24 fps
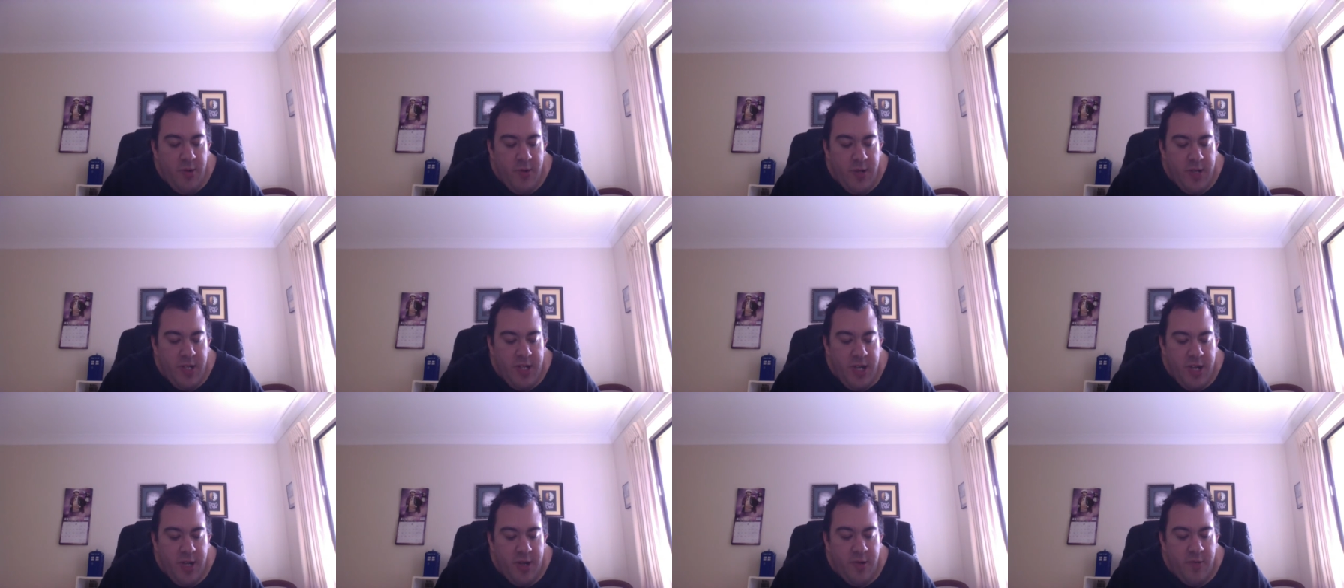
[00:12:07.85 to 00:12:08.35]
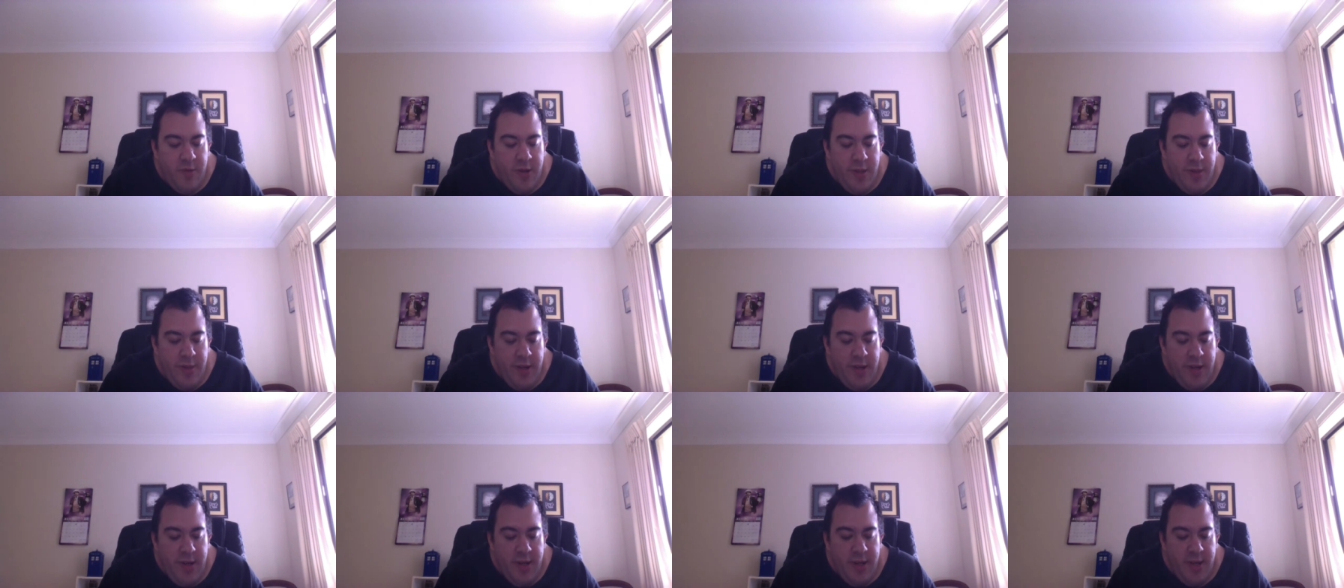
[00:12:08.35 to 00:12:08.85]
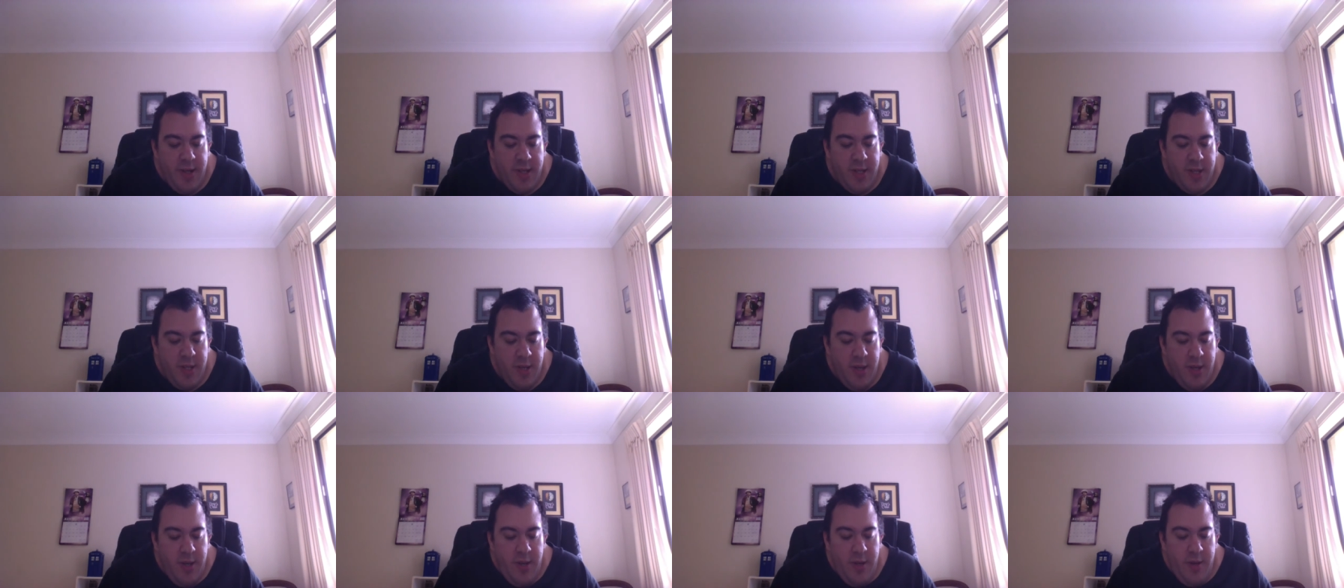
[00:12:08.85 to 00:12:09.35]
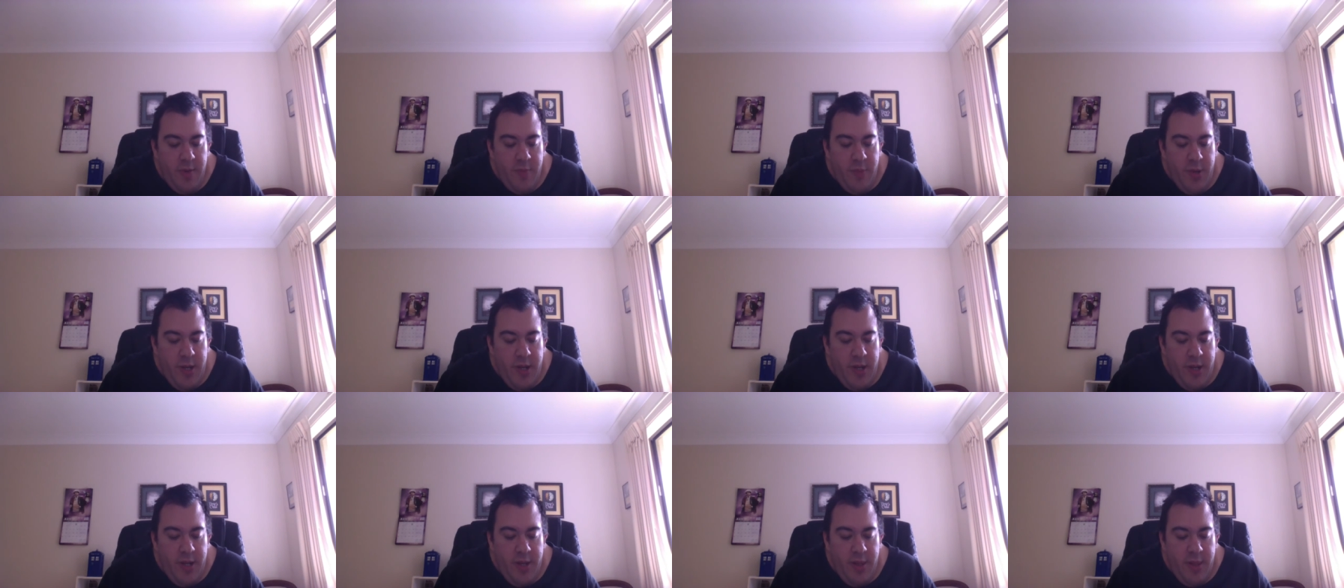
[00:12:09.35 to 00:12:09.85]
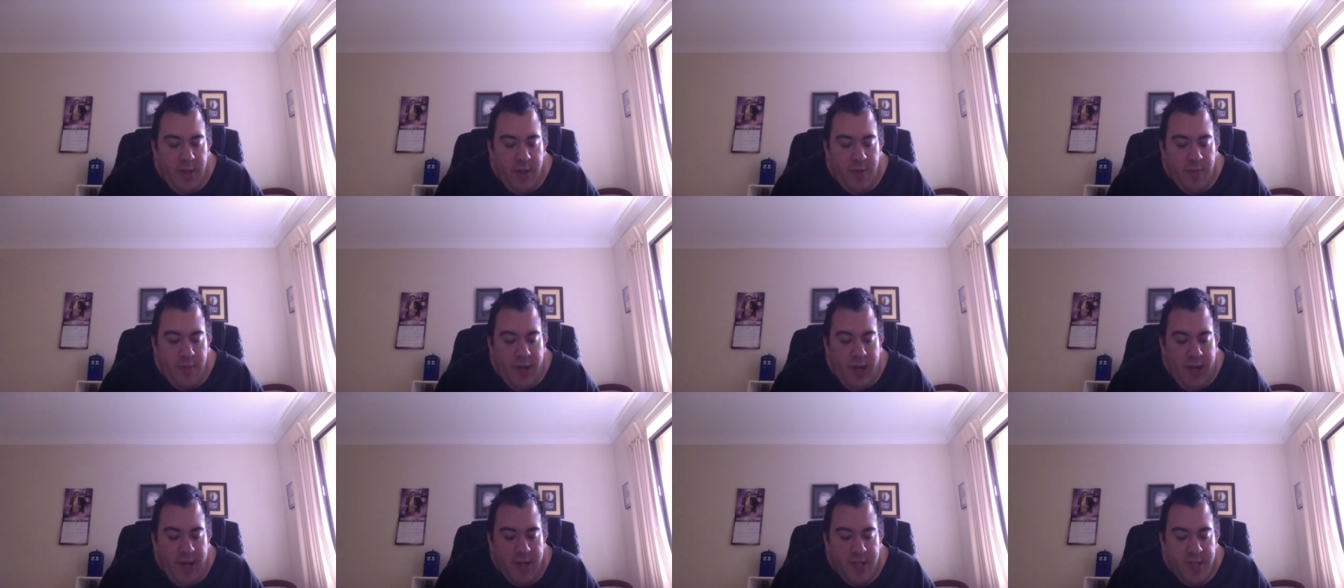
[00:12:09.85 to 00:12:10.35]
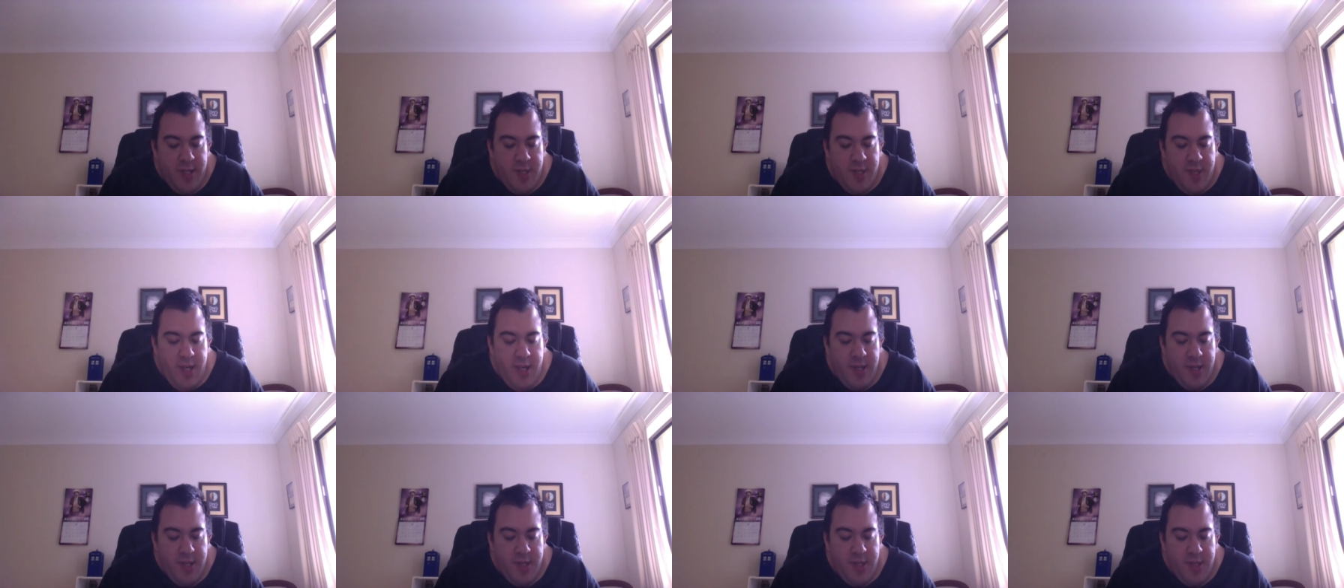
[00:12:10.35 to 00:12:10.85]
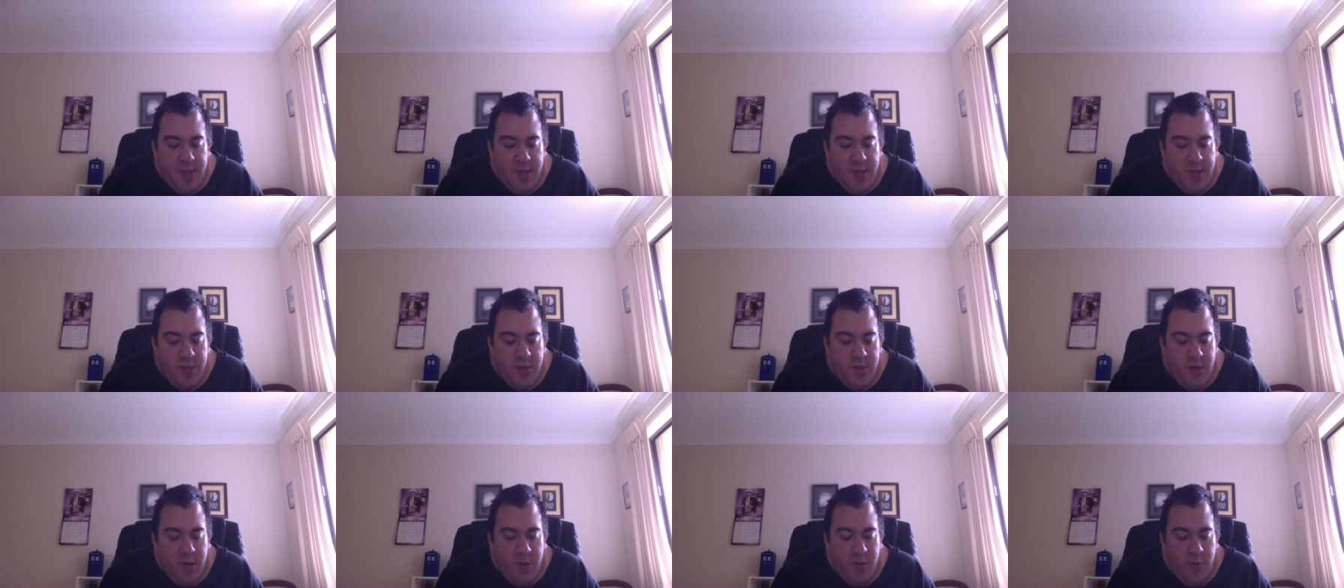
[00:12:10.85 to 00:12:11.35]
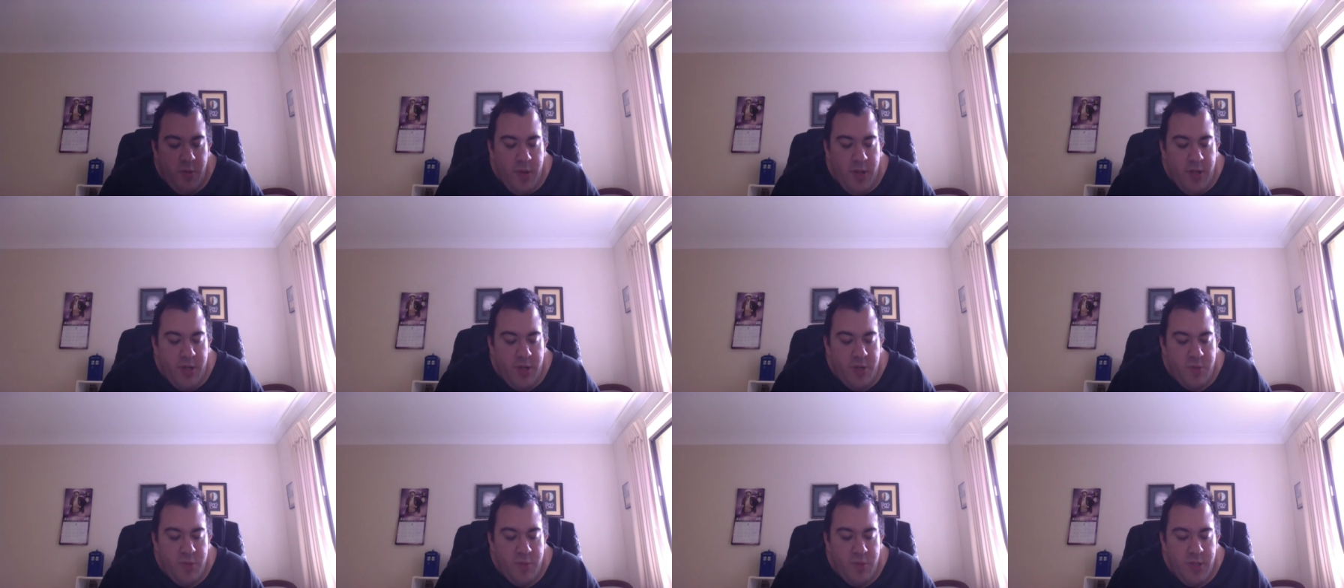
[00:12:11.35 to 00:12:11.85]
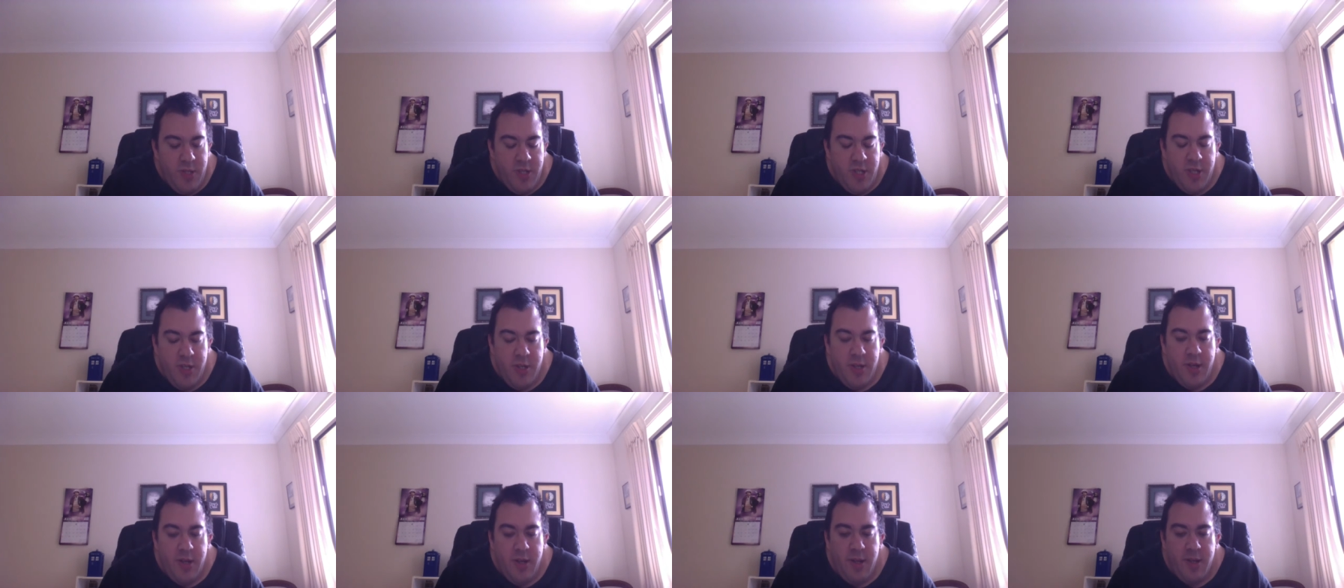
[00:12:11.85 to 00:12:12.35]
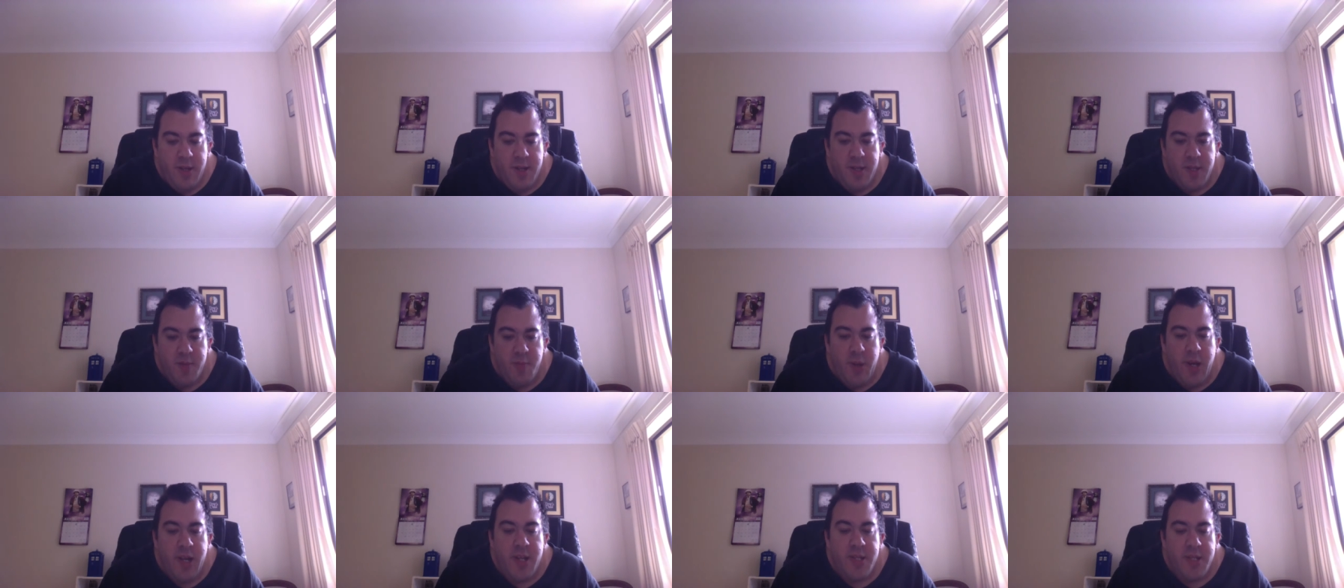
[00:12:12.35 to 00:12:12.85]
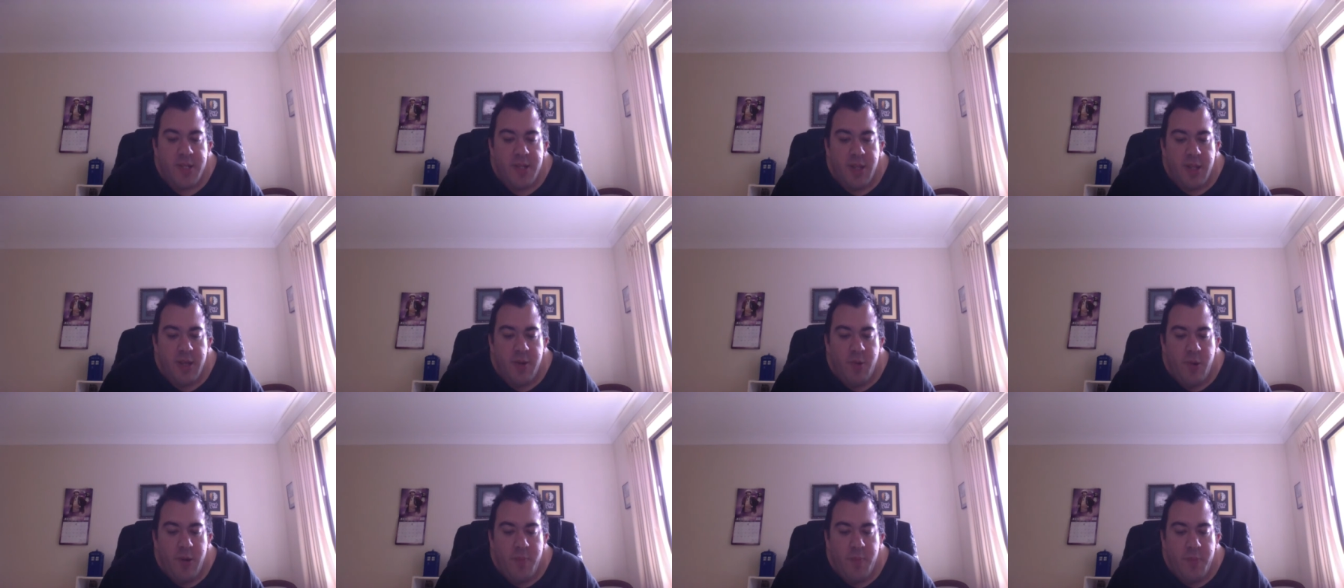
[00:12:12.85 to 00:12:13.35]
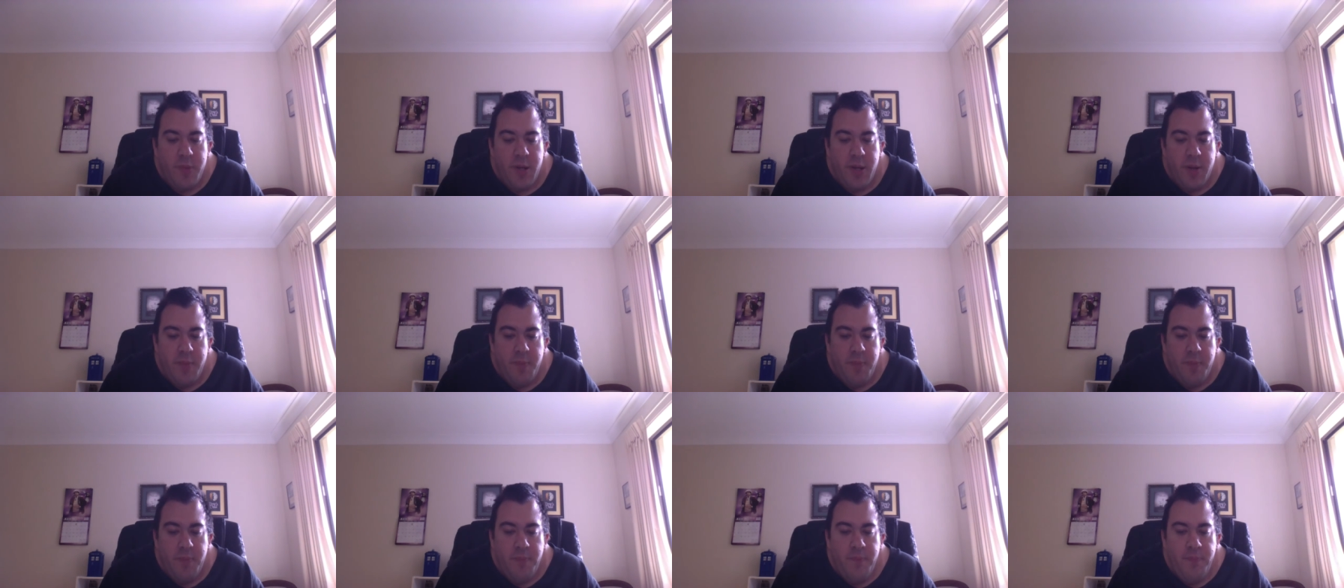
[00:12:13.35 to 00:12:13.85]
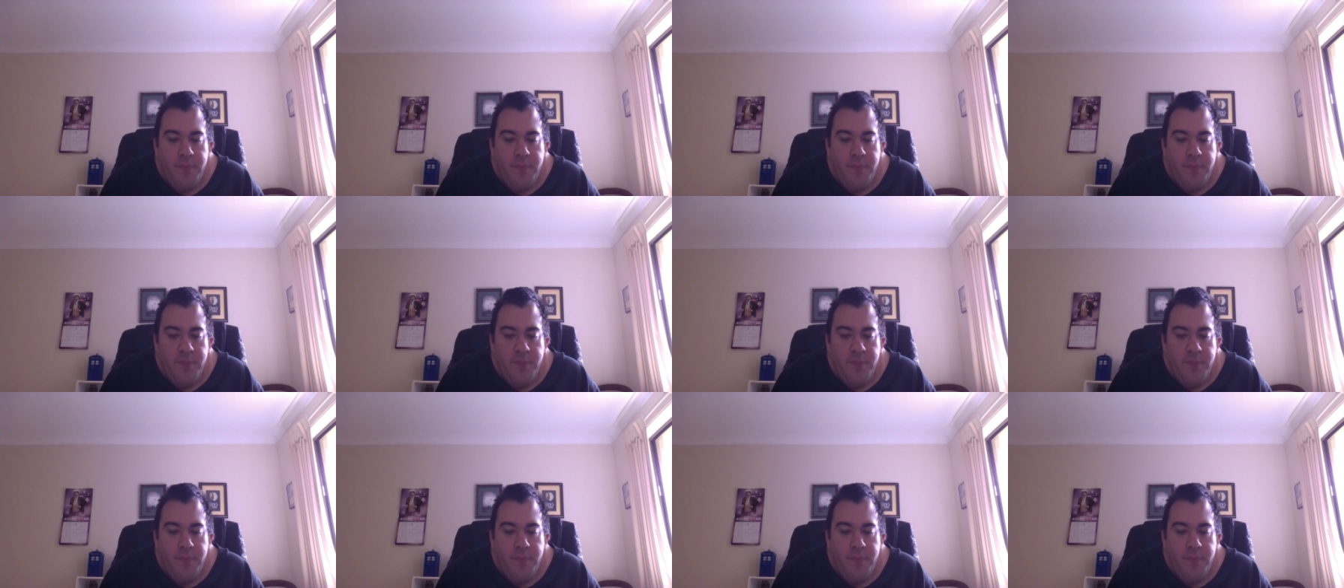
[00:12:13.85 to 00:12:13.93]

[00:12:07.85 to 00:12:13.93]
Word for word: which hung around their necks, beating their backs thanks to the strong wind which had unexpectedly whipped up.